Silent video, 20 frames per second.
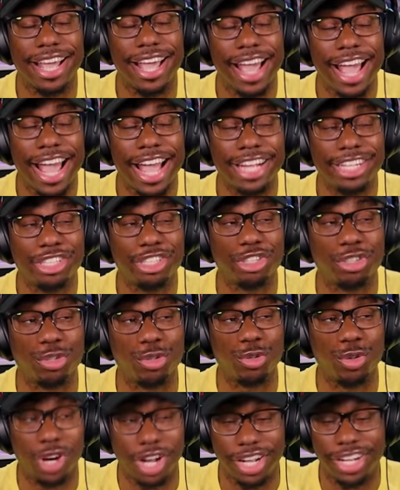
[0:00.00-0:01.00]
the hat
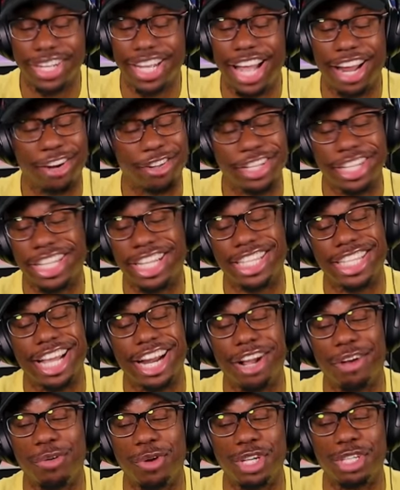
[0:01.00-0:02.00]
shrunk. I don't think that's
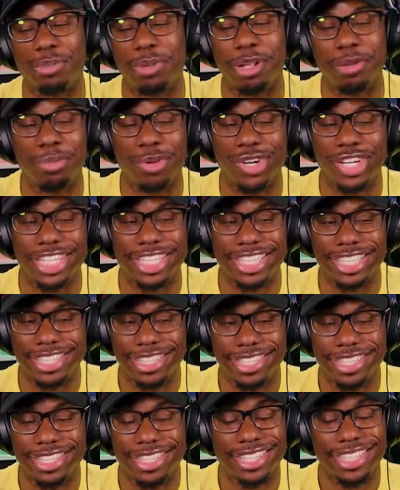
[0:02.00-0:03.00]
how that works, Playboy.
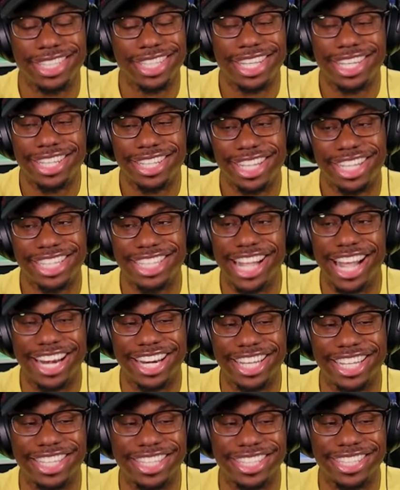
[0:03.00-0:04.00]
That's not
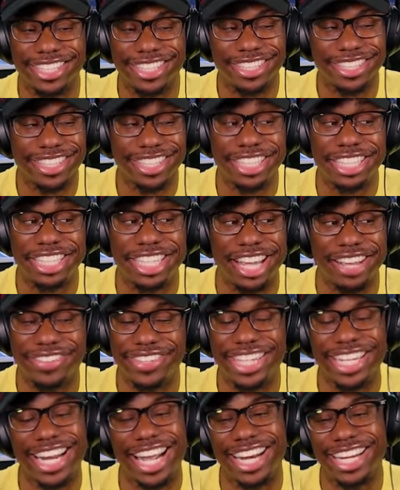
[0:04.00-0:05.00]
it. It's
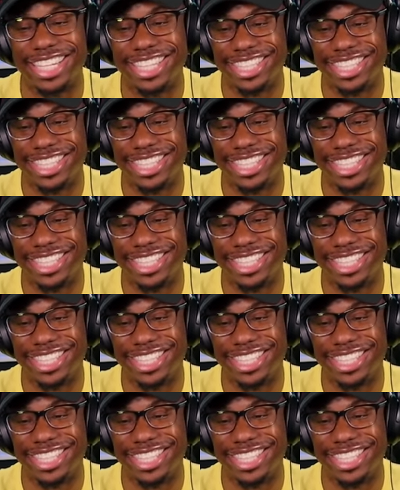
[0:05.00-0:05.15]
definitely not